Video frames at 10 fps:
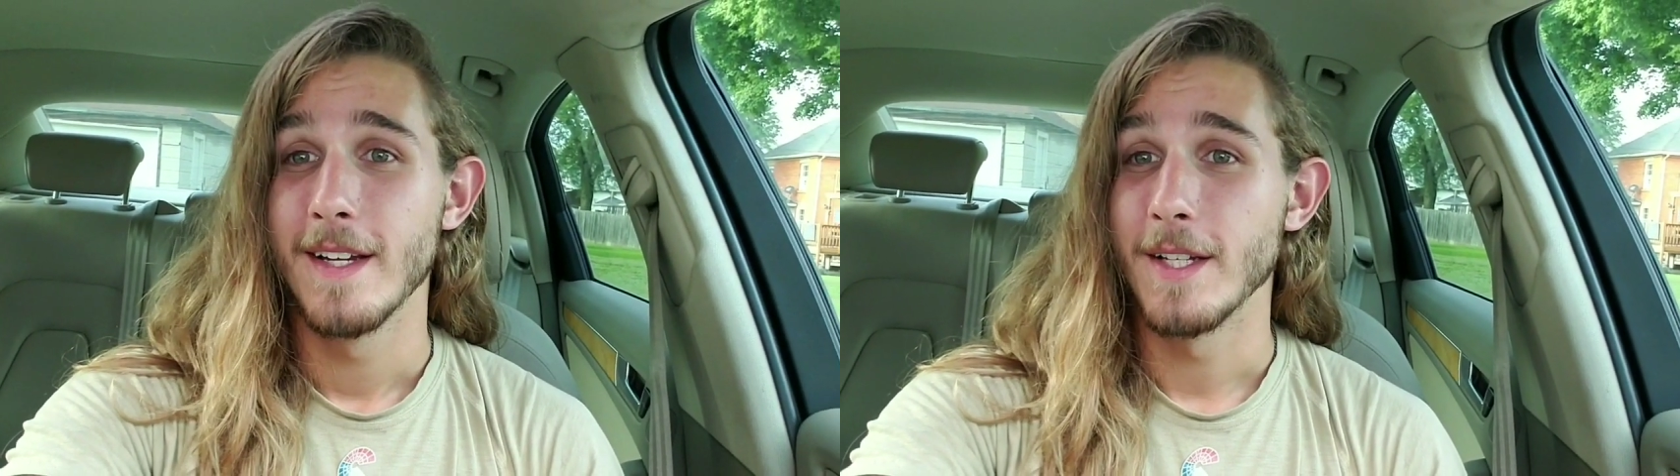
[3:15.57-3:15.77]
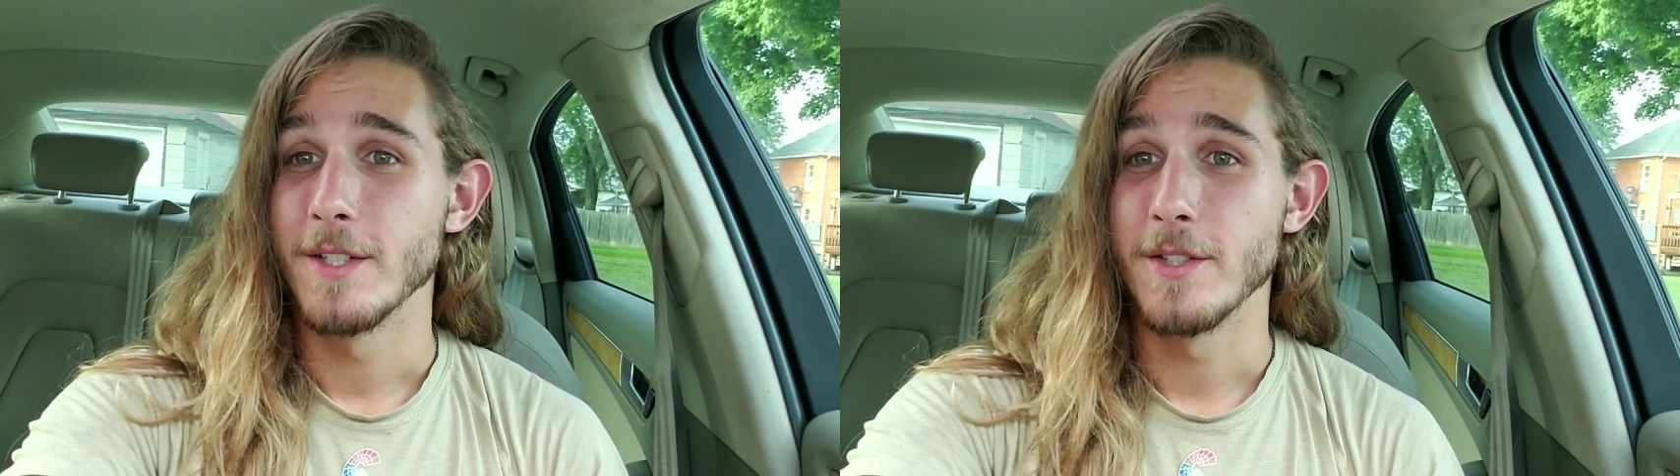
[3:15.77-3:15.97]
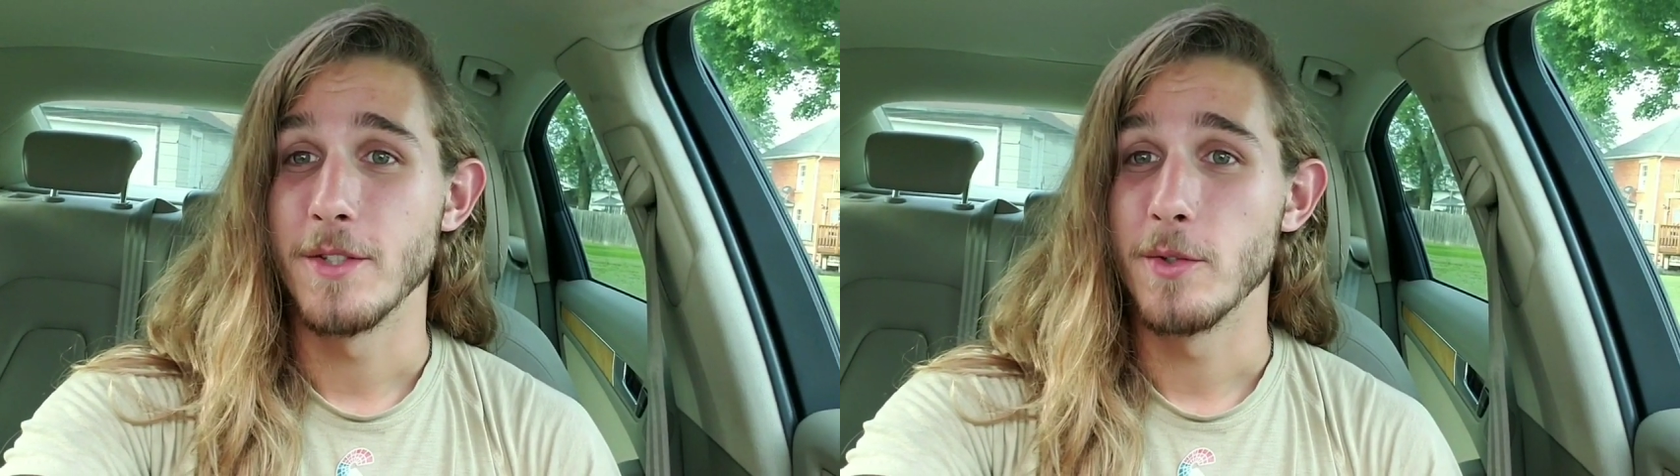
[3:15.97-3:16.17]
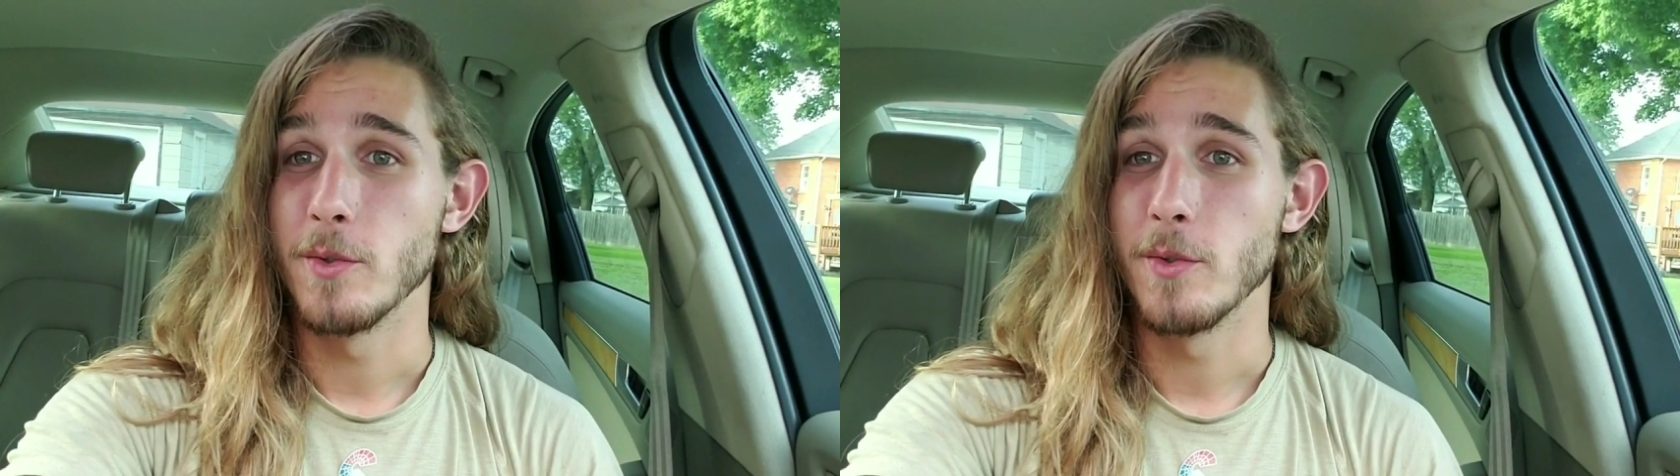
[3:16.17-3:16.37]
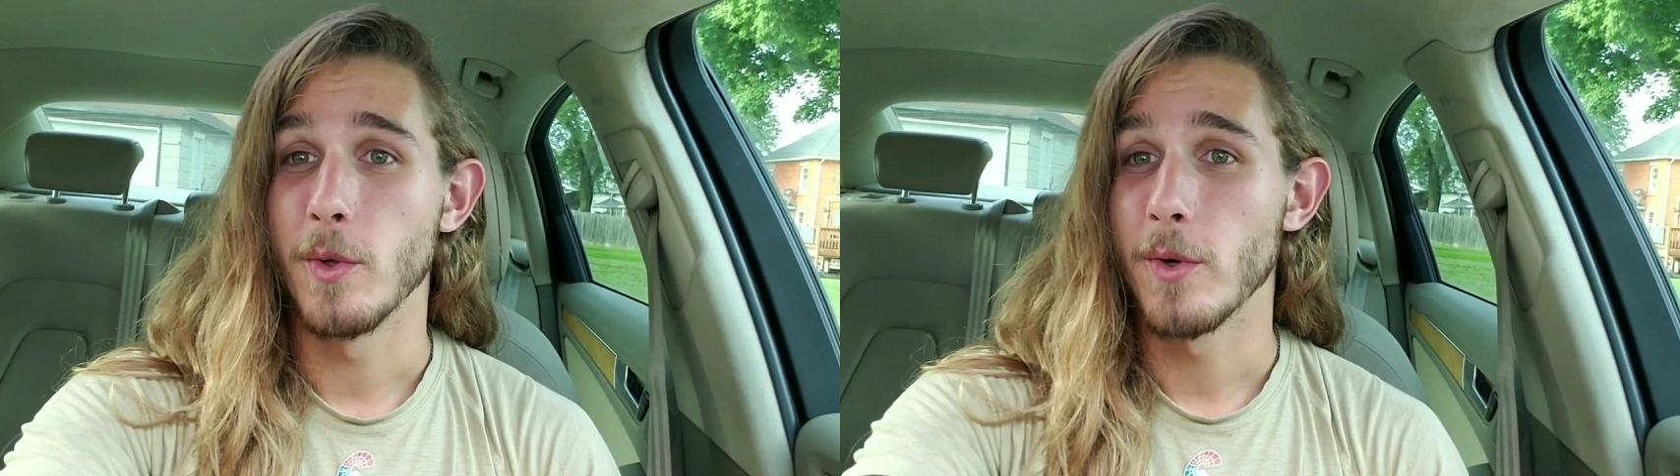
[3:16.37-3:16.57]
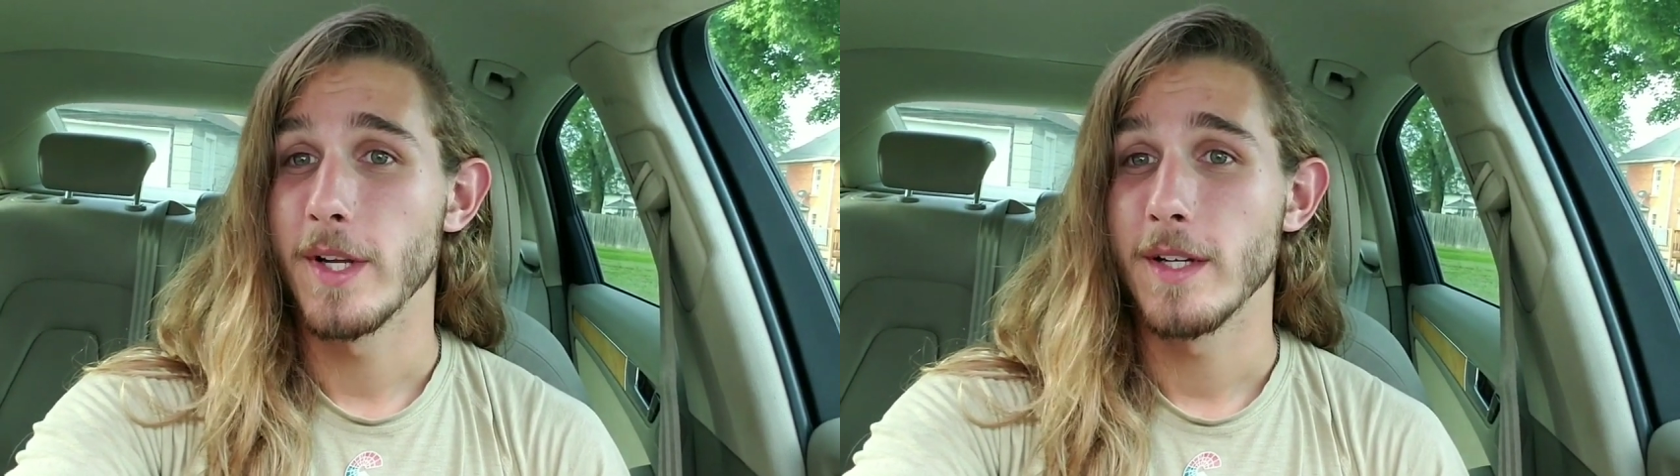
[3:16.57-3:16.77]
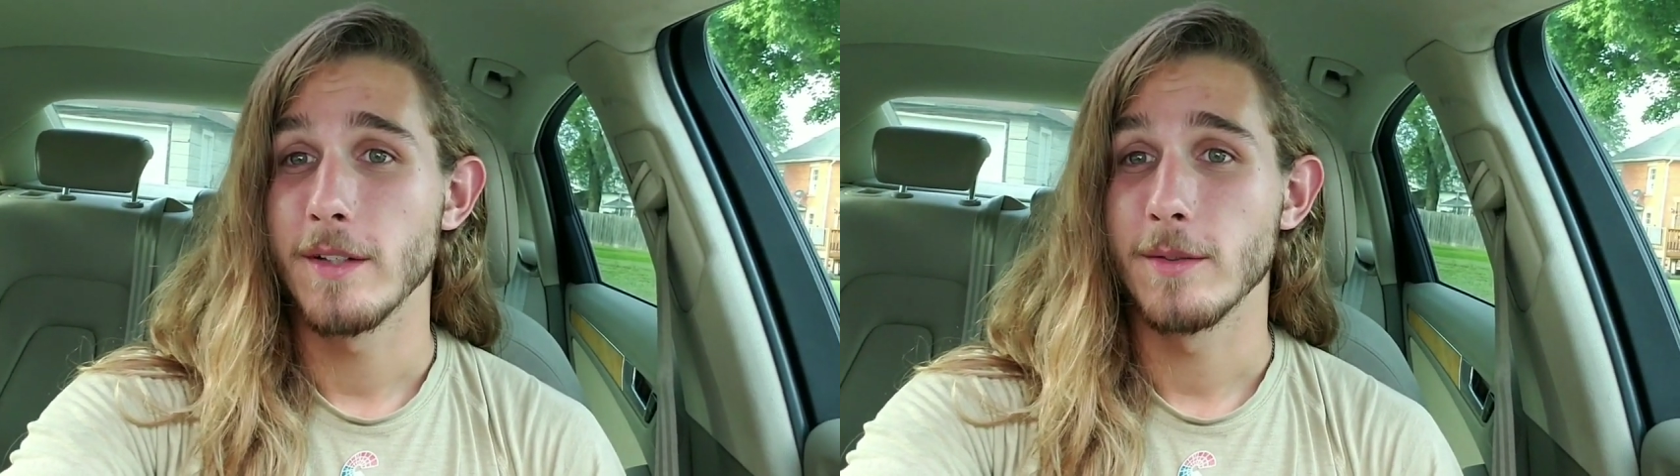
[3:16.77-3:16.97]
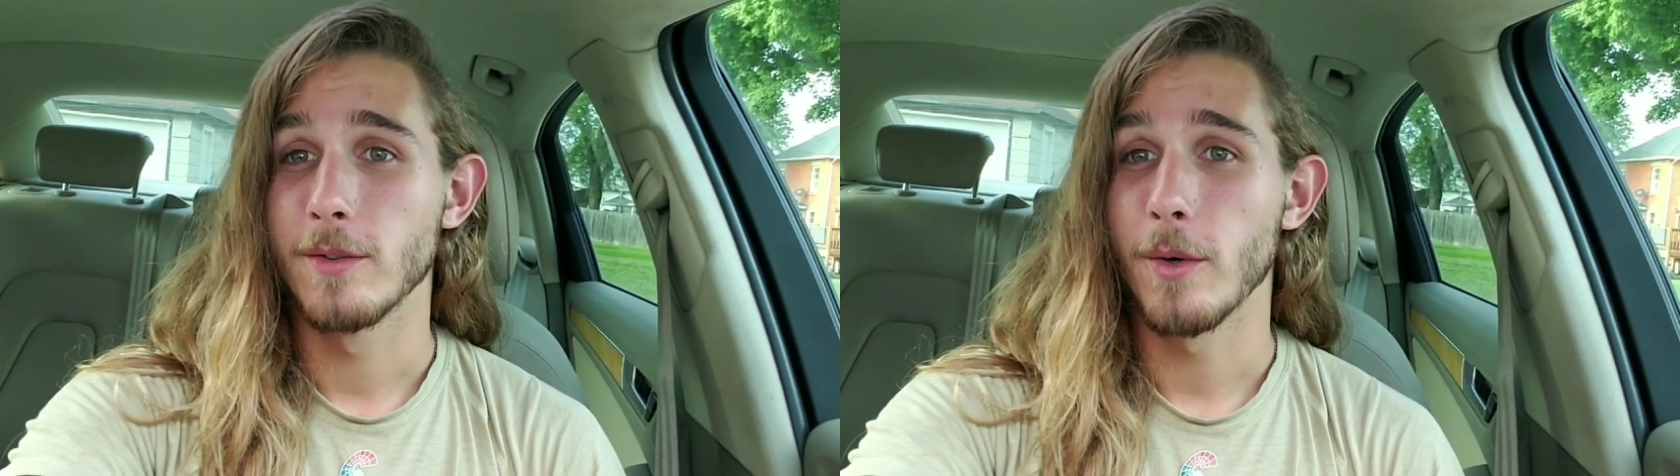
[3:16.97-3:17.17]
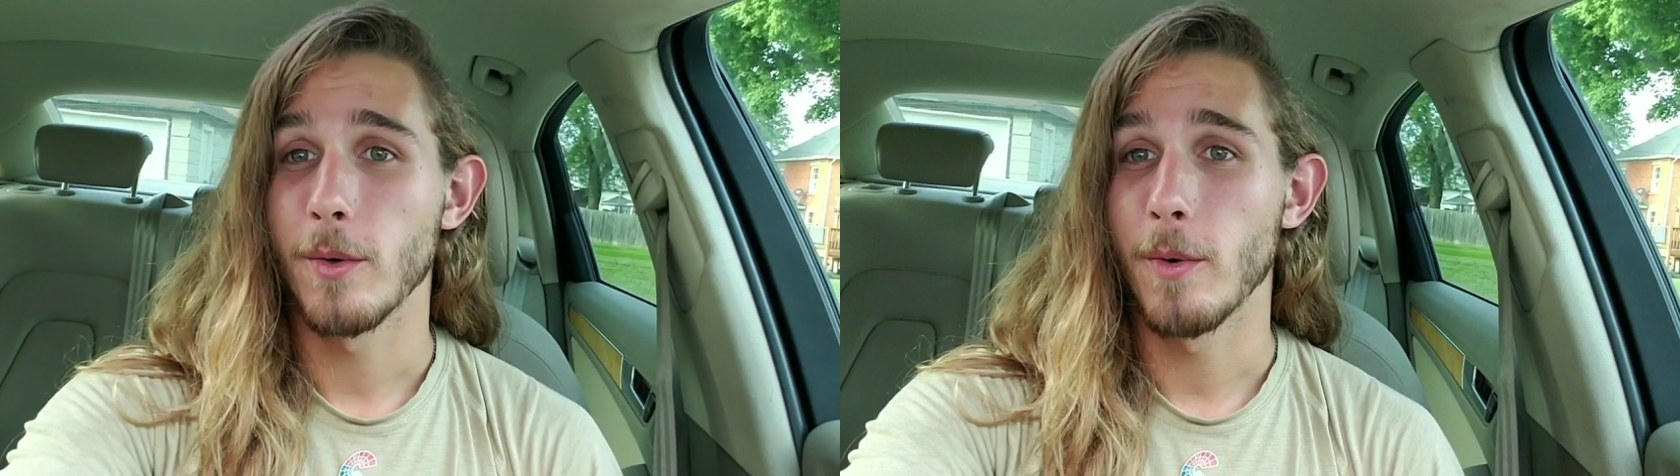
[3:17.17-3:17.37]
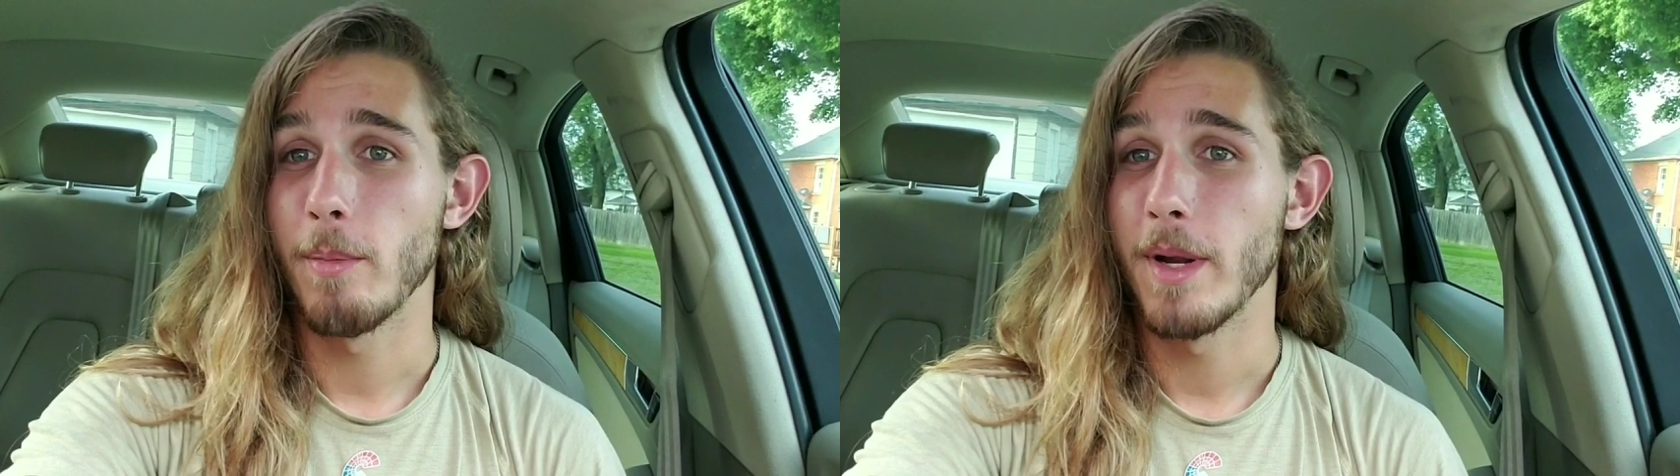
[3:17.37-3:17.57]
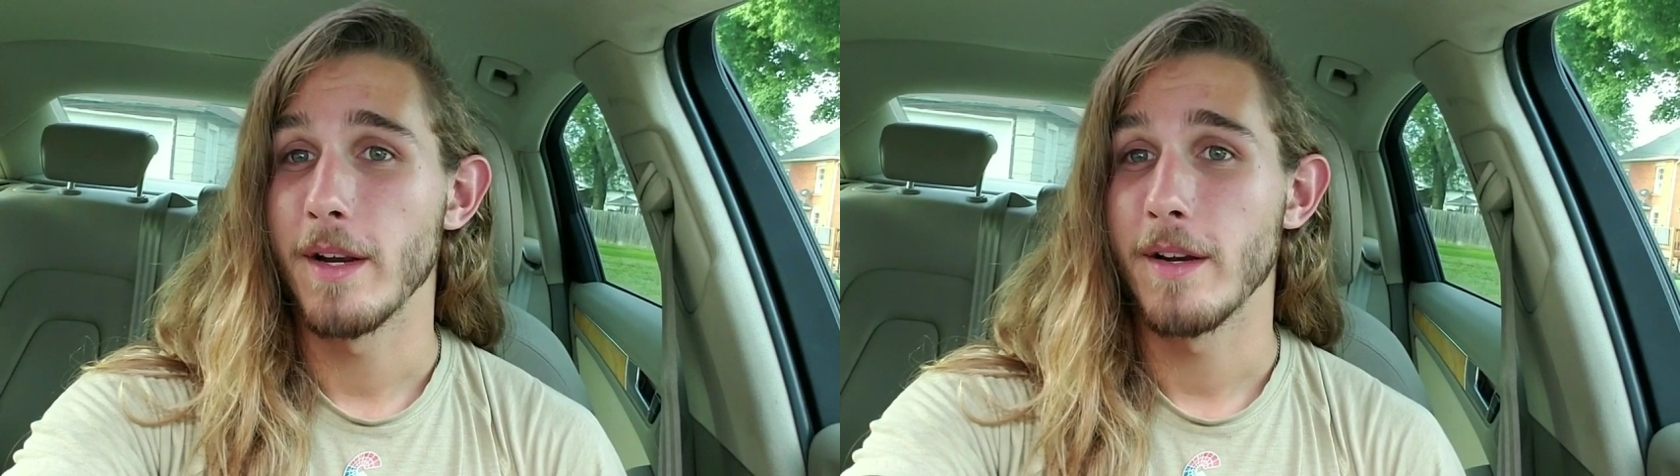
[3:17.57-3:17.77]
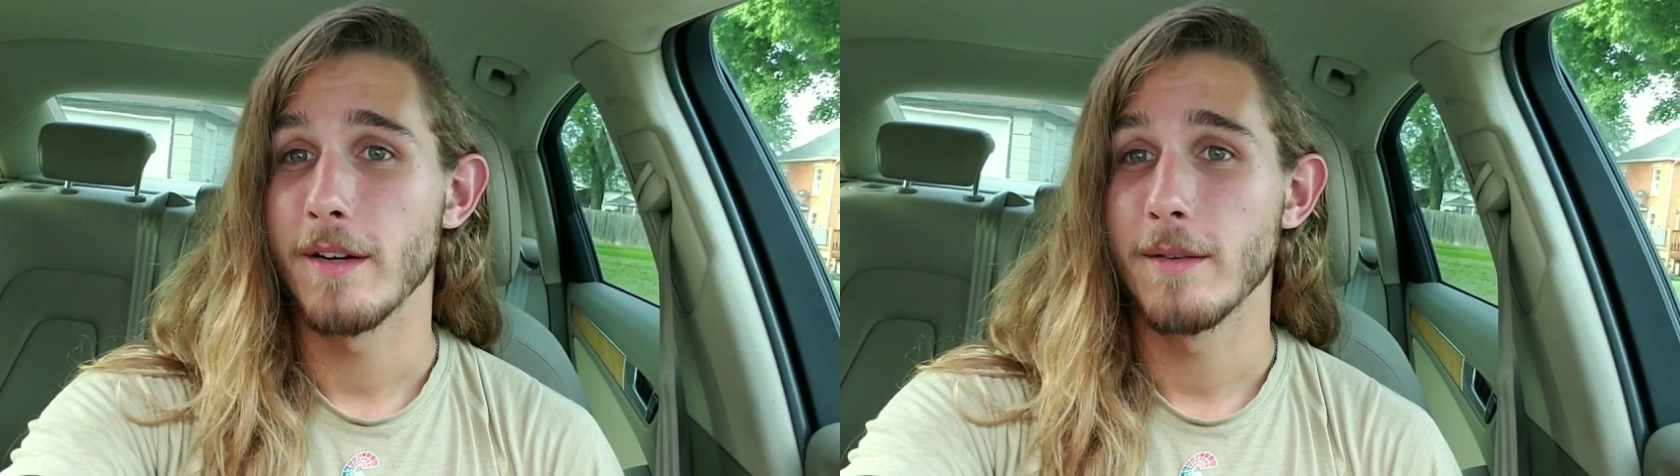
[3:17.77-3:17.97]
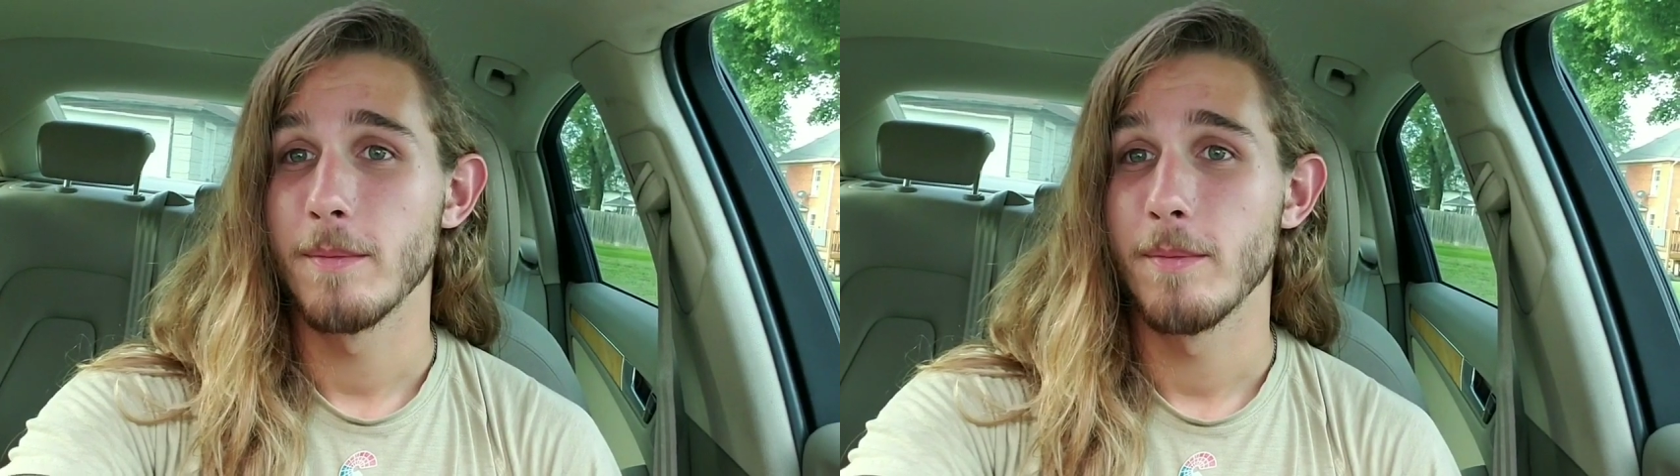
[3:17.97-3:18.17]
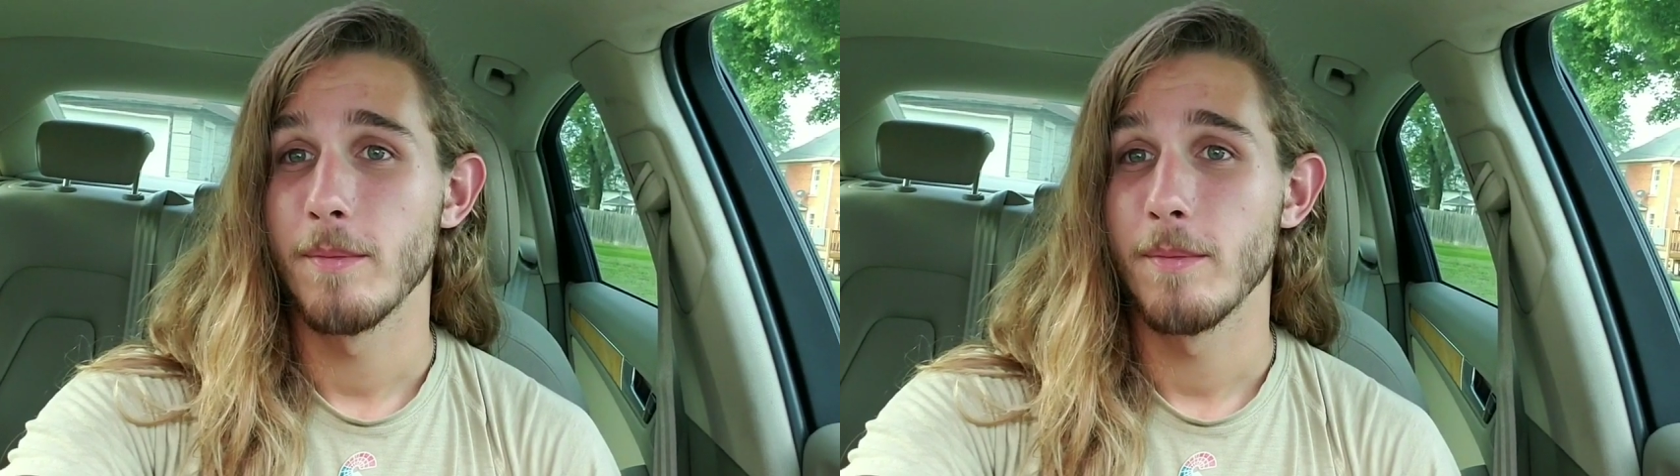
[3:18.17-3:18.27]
I just use L'Oreal Total Repair